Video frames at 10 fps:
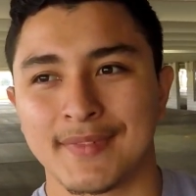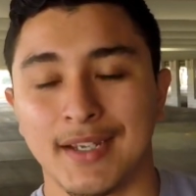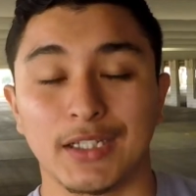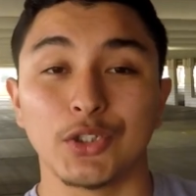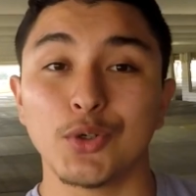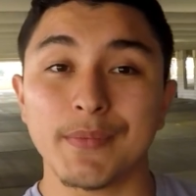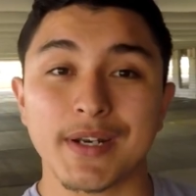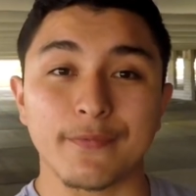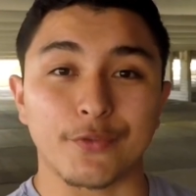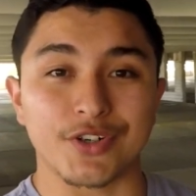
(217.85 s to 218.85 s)

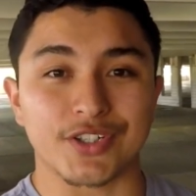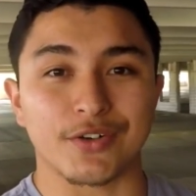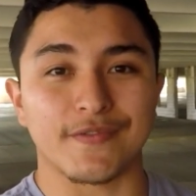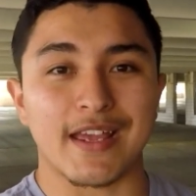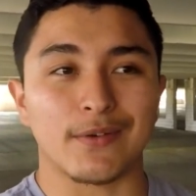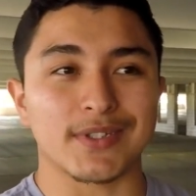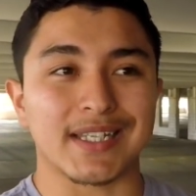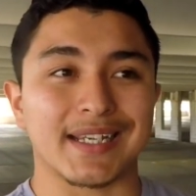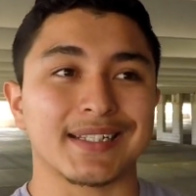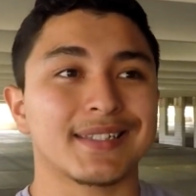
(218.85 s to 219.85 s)
aluminum version of that was
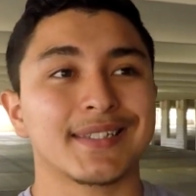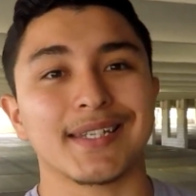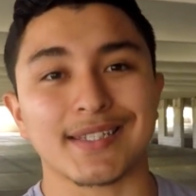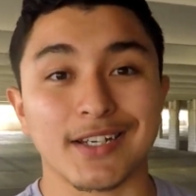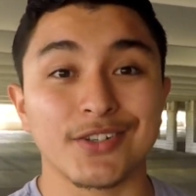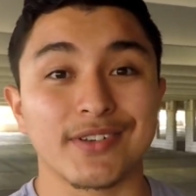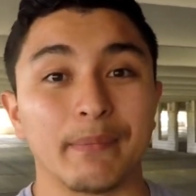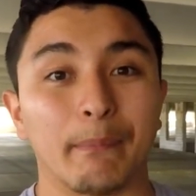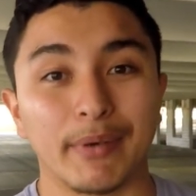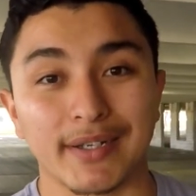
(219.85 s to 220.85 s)
like
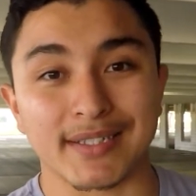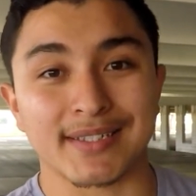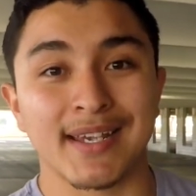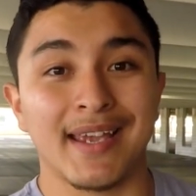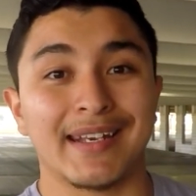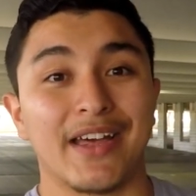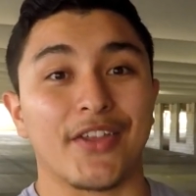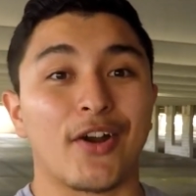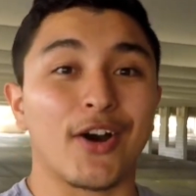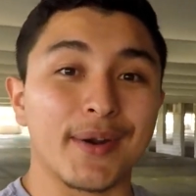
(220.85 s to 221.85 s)
$600. Now
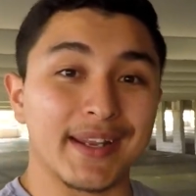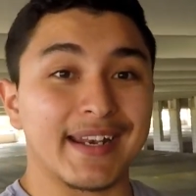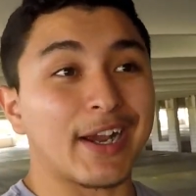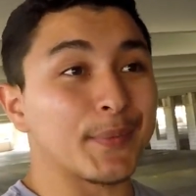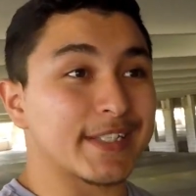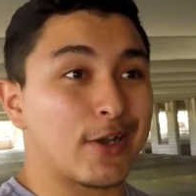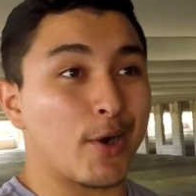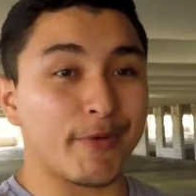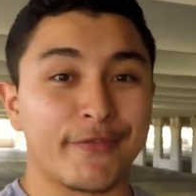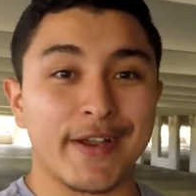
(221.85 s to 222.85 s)
the car, and it comes in
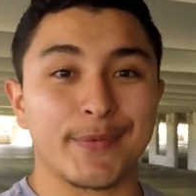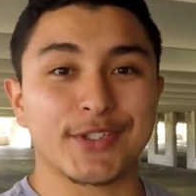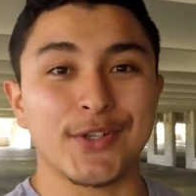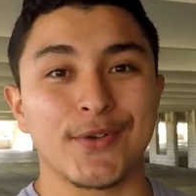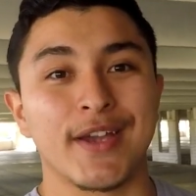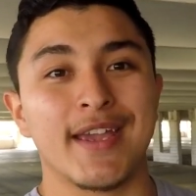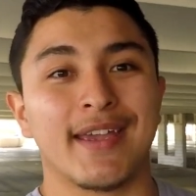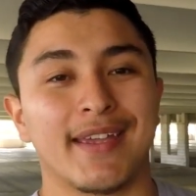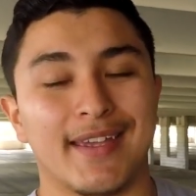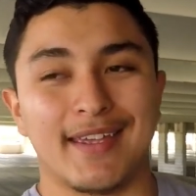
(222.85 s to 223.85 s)
carbon fiber too.
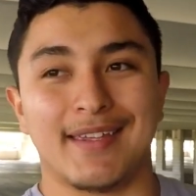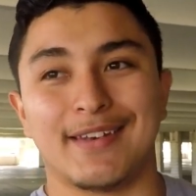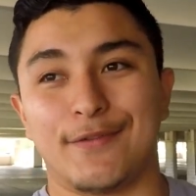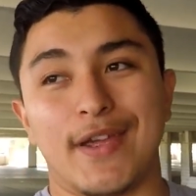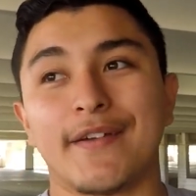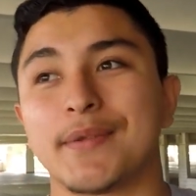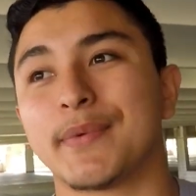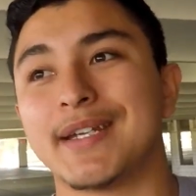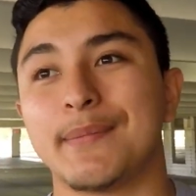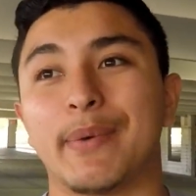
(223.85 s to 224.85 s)
And if you have the
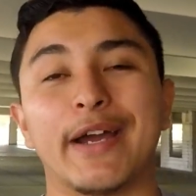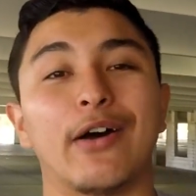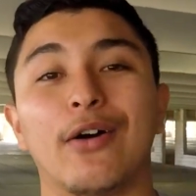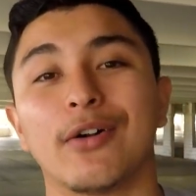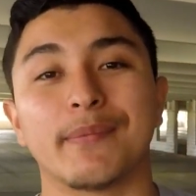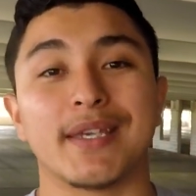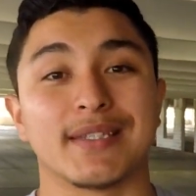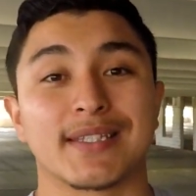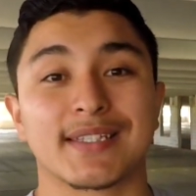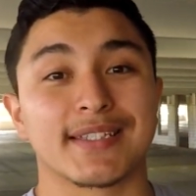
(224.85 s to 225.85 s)
money, by all
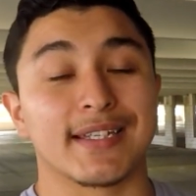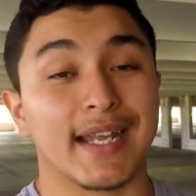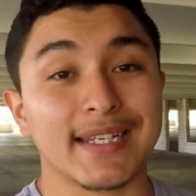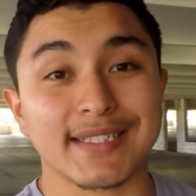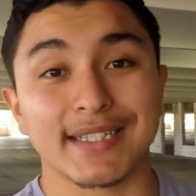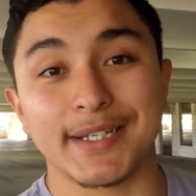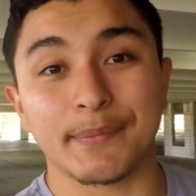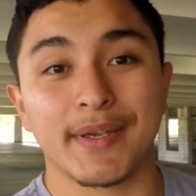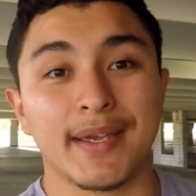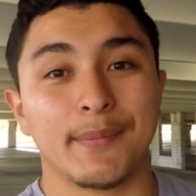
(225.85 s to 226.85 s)
means, this is a nice lip,
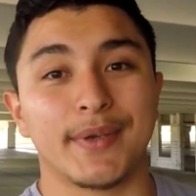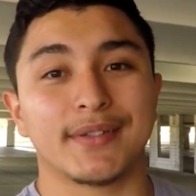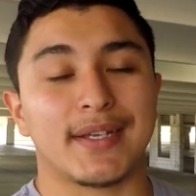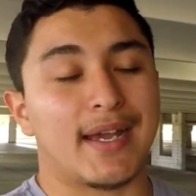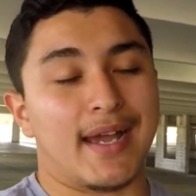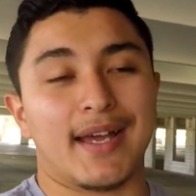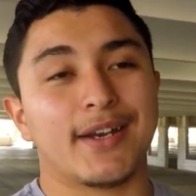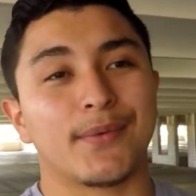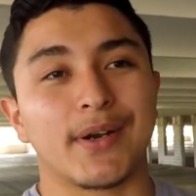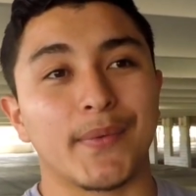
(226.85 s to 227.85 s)
but I
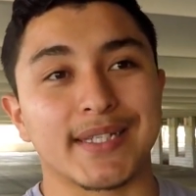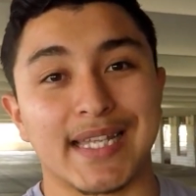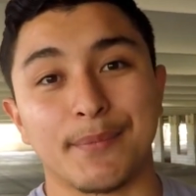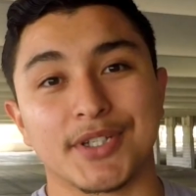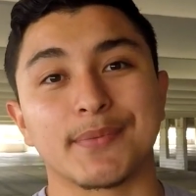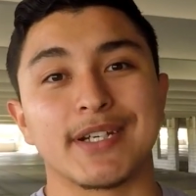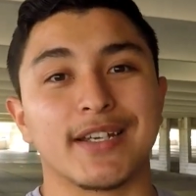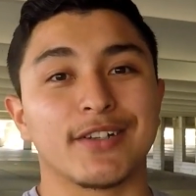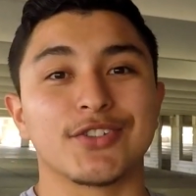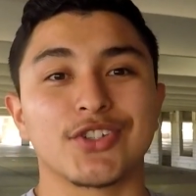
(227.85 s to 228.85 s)
didn't want to waste that much money
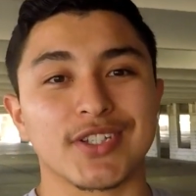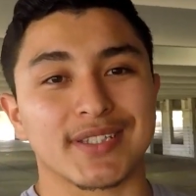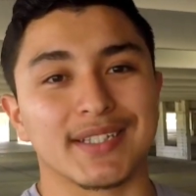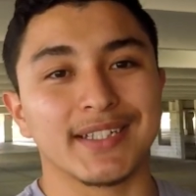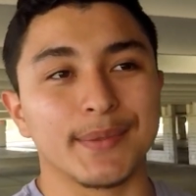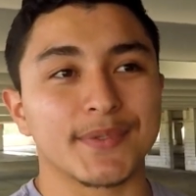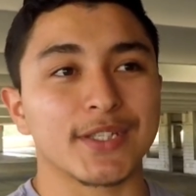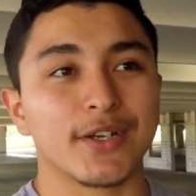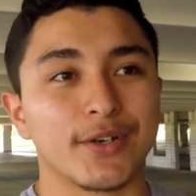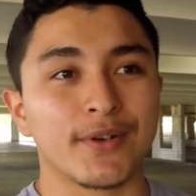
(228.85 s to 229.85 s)
on just a lip.
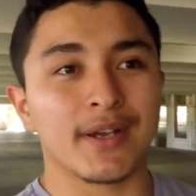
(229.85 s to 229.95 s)
So